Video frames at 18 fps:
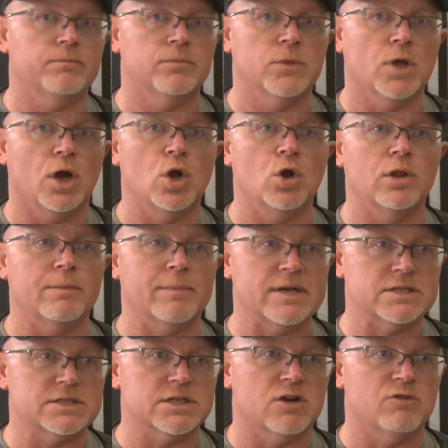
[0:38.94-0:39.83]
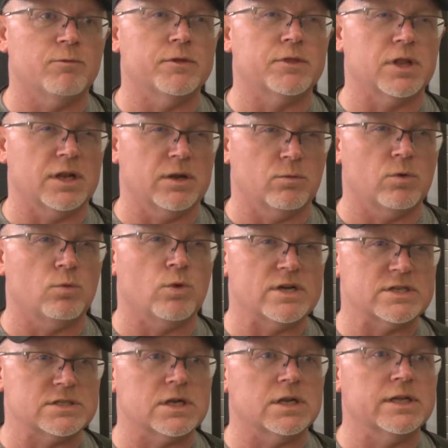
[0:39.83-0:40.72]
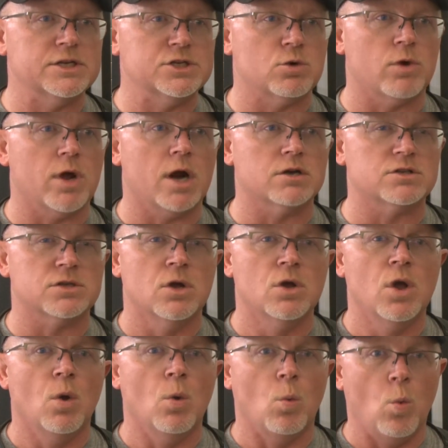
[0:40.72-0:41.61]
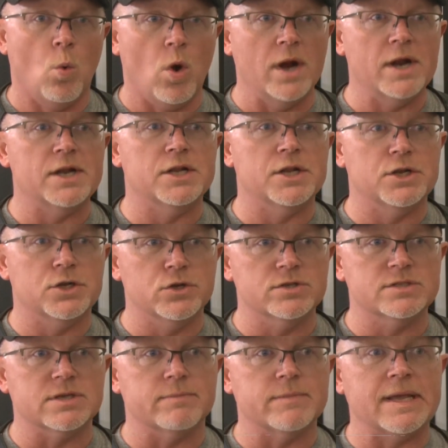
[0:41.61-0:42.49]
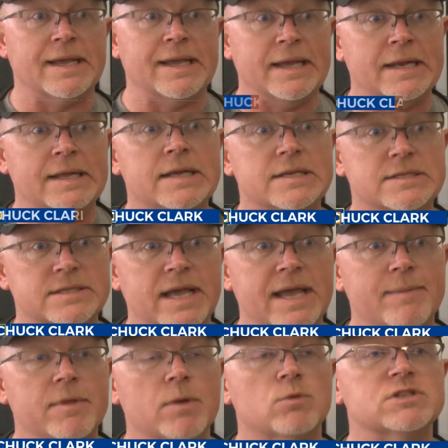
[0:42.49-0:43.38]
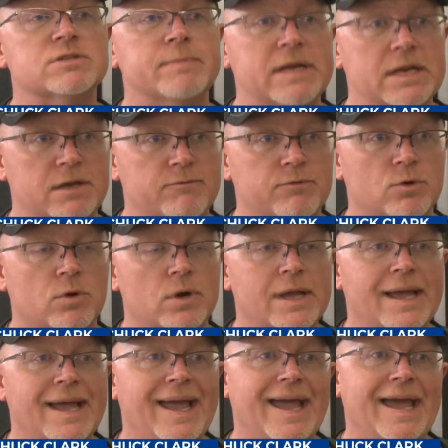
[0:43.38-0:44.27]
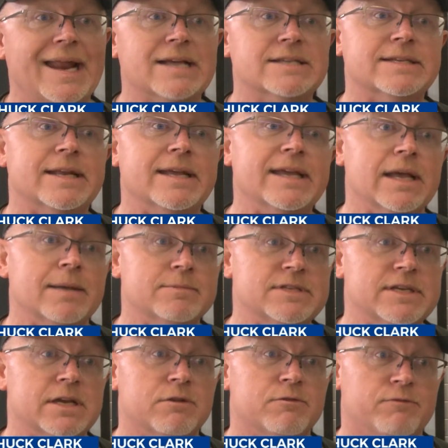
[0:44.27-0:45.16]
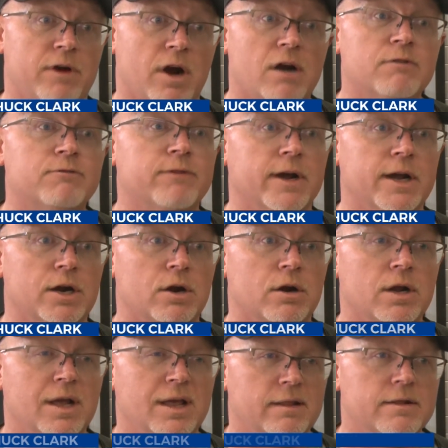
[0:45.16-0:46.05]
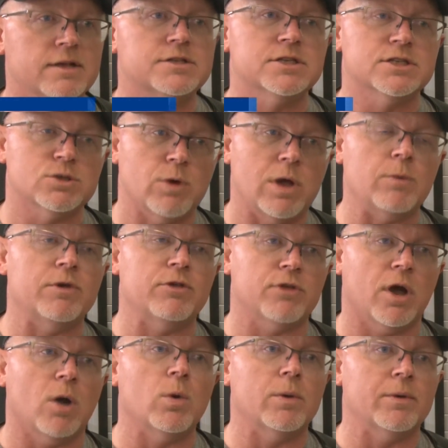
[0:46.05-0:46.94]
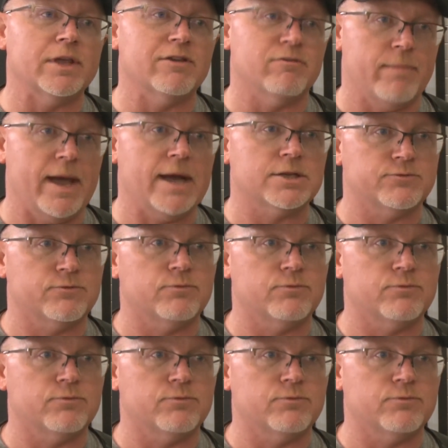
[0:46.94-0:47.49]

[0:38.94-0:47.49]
Not only myself, but the rest of the Legion riders wanted to do something in his name that was meaningful. And as an EMT and a firefighter, this is the way we thought we would give back